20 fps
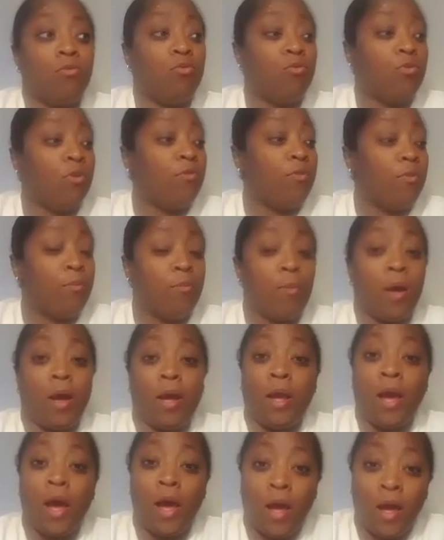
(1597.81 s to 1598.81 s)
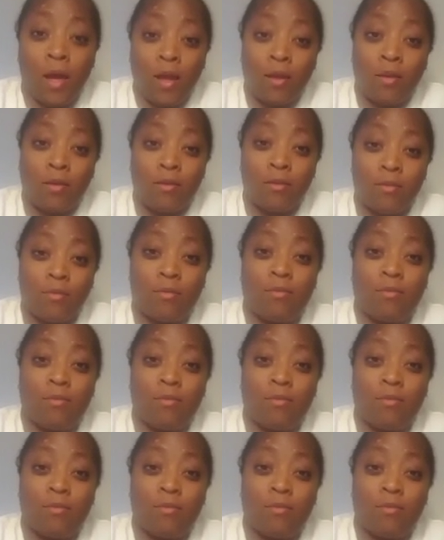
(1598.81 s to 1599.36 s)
driven by God.